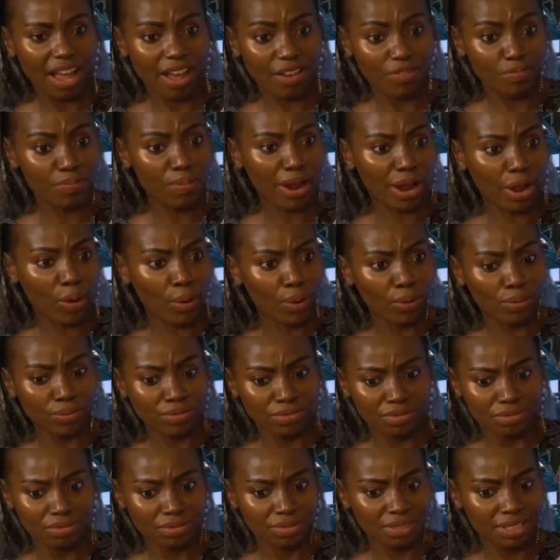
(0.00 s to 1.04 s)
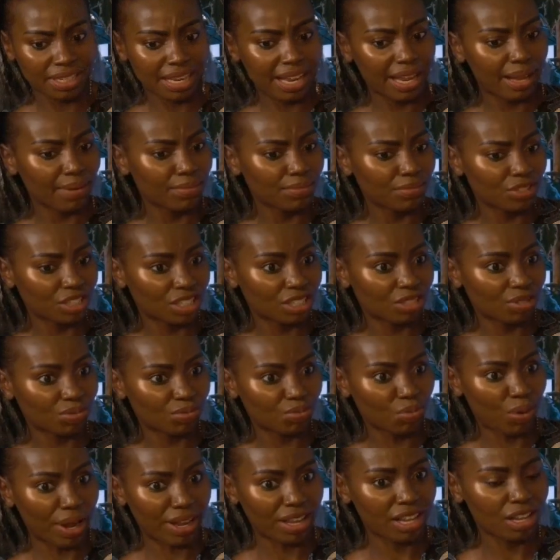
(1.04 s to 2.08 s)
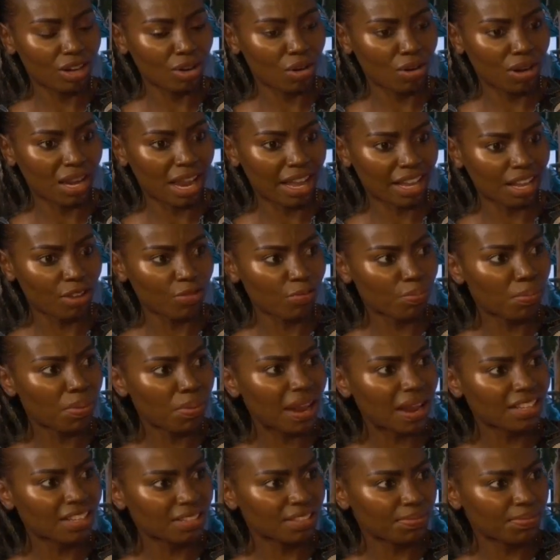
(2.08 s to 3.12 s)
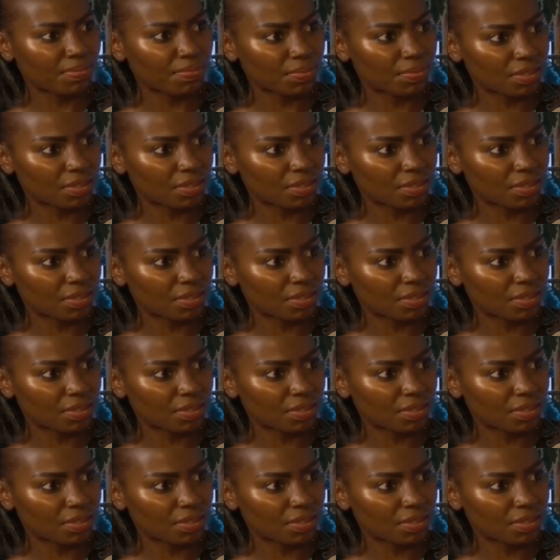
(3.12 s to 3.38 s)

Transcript: have my own team just working on like a plus